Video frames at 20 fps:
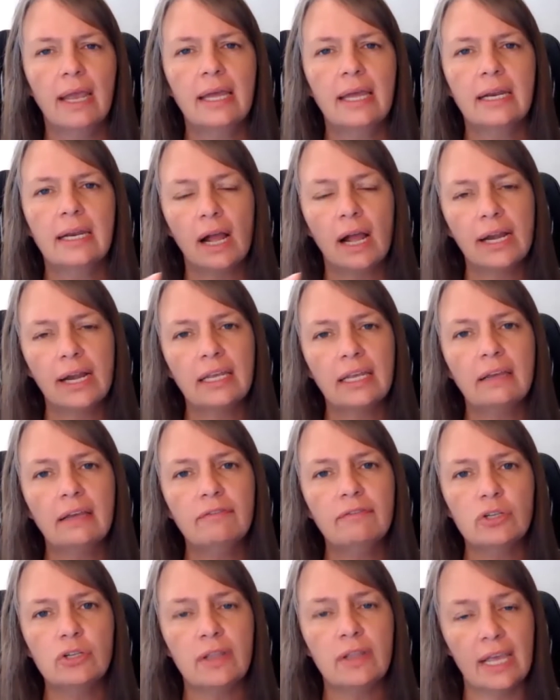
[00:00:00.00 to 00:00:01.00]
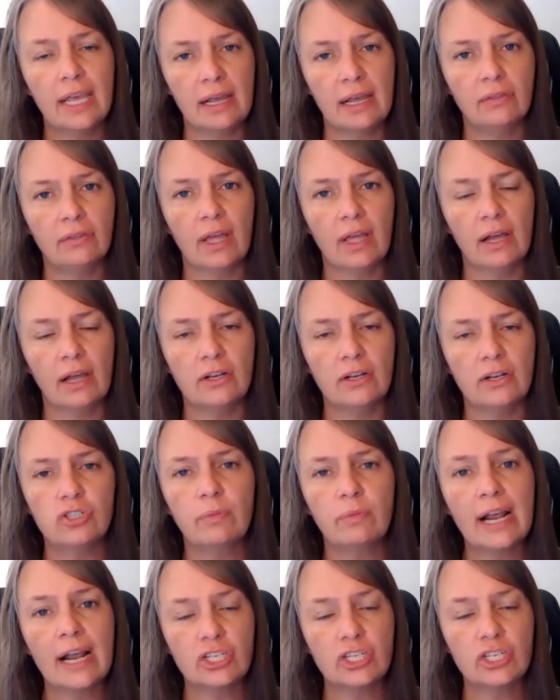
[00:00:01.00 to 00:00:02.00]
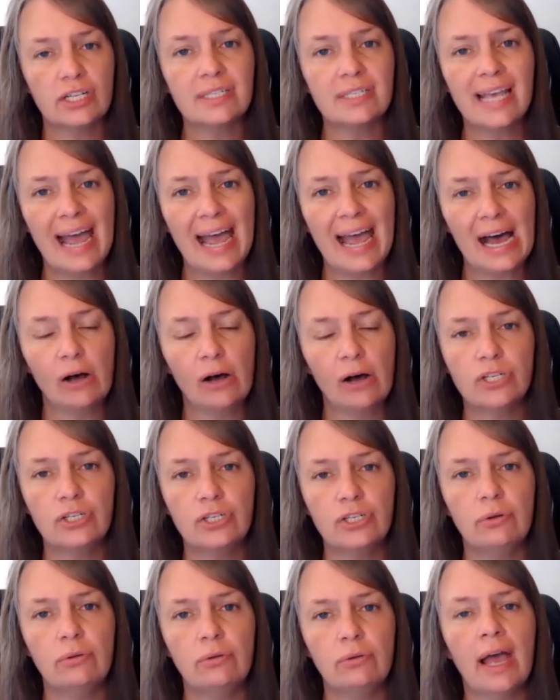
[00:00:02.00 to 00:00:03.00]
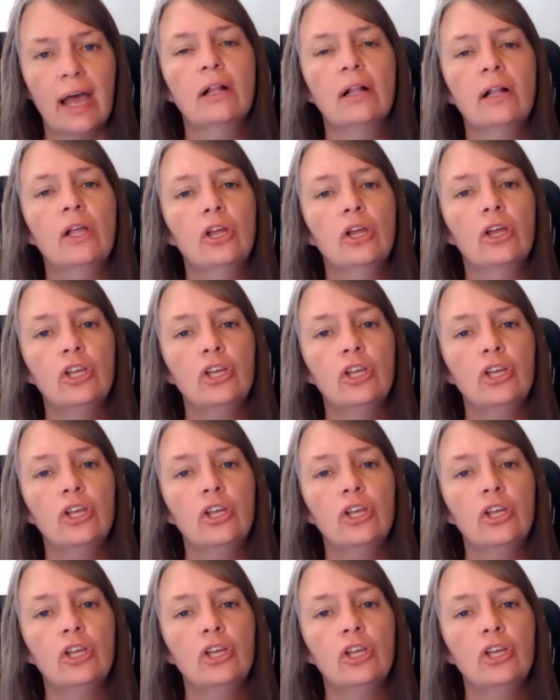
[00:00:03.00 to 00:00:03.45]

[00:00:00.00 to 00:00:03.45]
And it kind of gives you the directions how to do that.